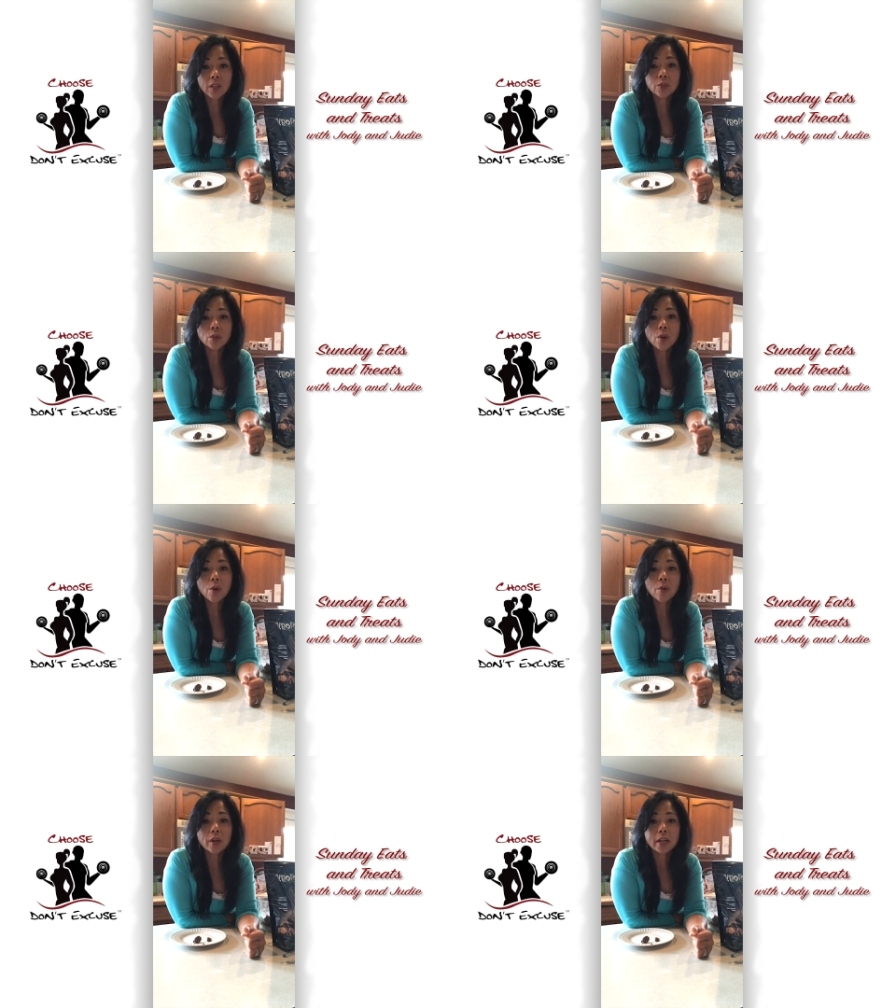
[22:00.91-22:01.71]

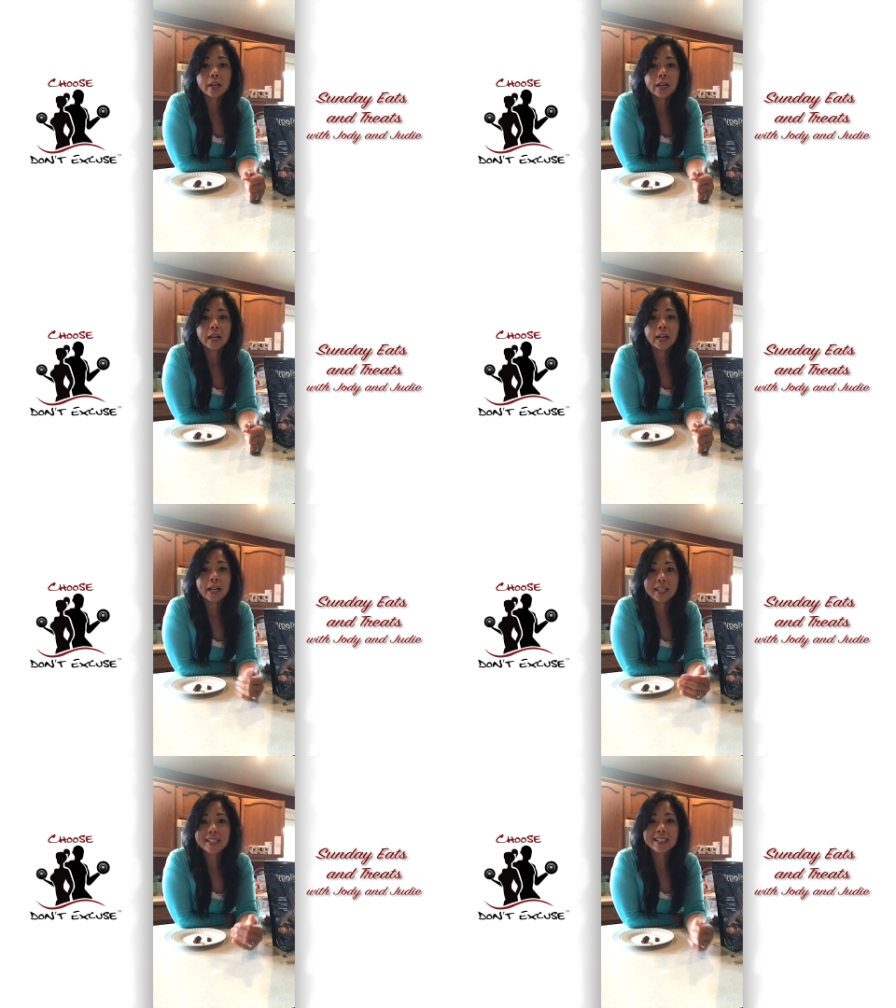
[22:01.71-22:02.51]
So
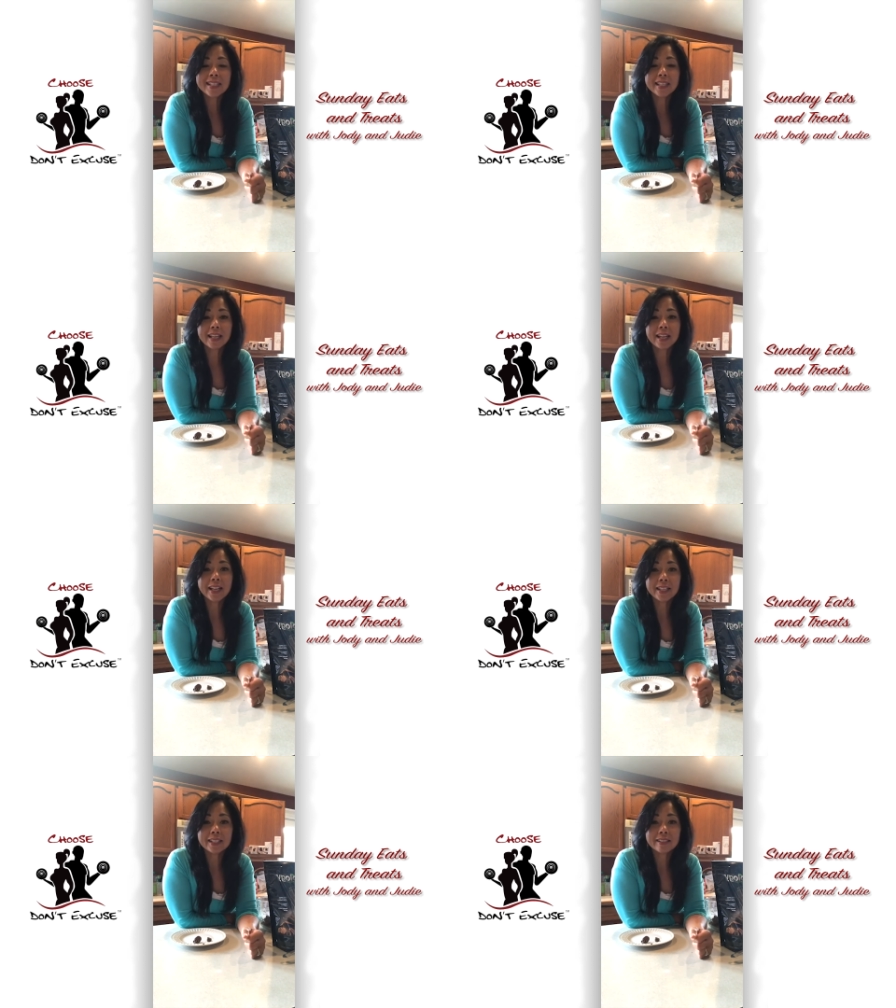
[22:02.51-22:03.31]
I guess think of that,
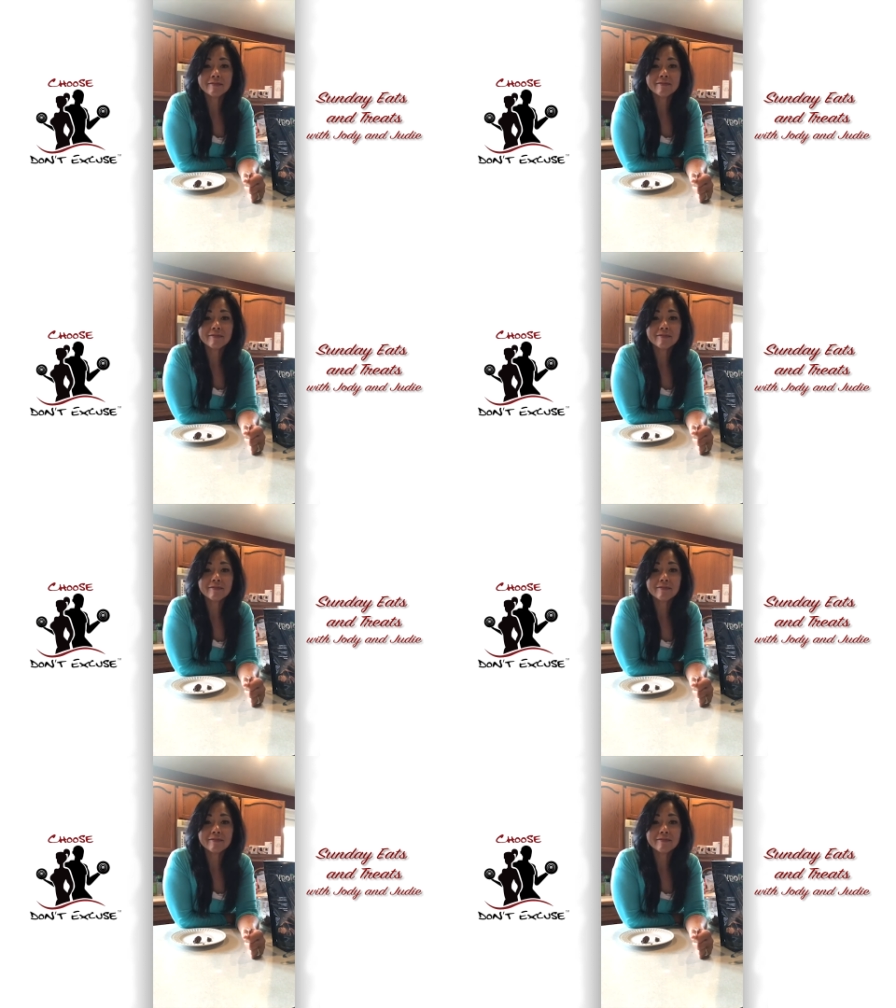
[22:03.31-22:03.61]
guys.